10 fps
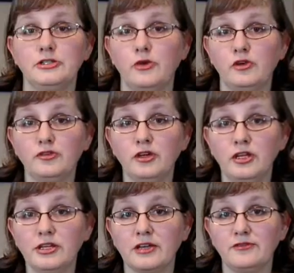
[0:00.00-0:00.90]
So
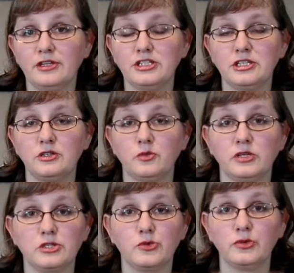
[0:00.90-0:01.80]
overall, the convention
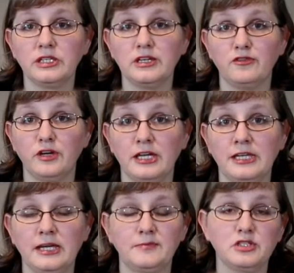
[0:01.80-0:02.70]
was really
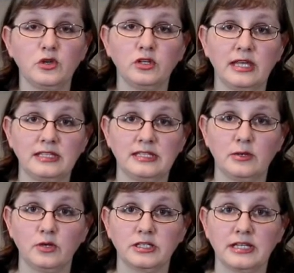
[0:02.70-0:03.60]
fun. I'm so glad that
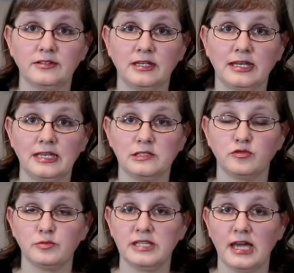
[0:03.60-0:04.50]
they worked out the kinks
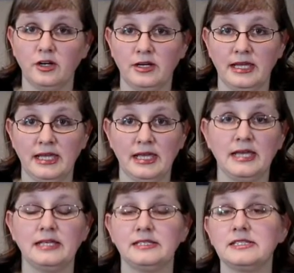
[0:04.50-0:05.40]
from Saturday,
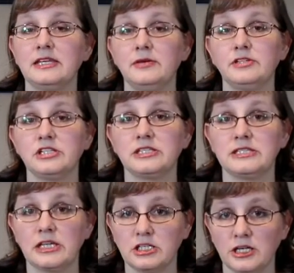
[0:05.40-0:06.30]
and Sunday was just
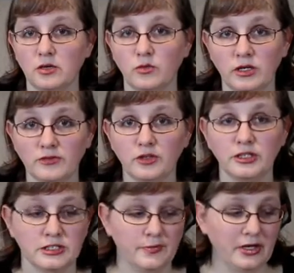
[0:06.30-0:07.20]
such a wonderful
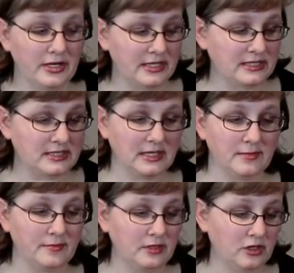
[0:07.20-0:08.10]
experience,
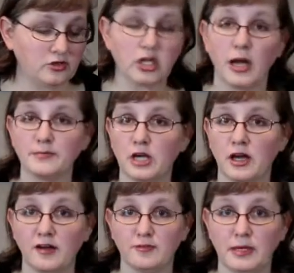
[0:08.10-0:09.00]
you know, topped
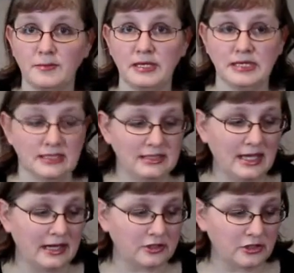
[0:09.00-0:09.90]
off by meeting
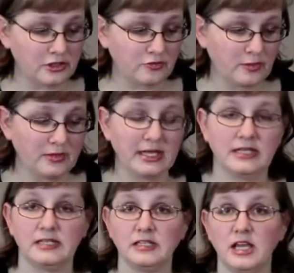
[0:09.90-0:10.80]
the actors from
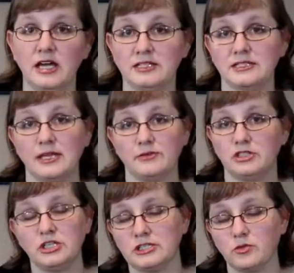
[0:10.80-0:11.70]
Land of the Lost. That
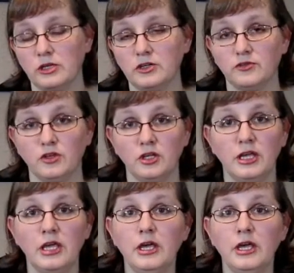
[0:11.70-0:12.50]
was just wonderful.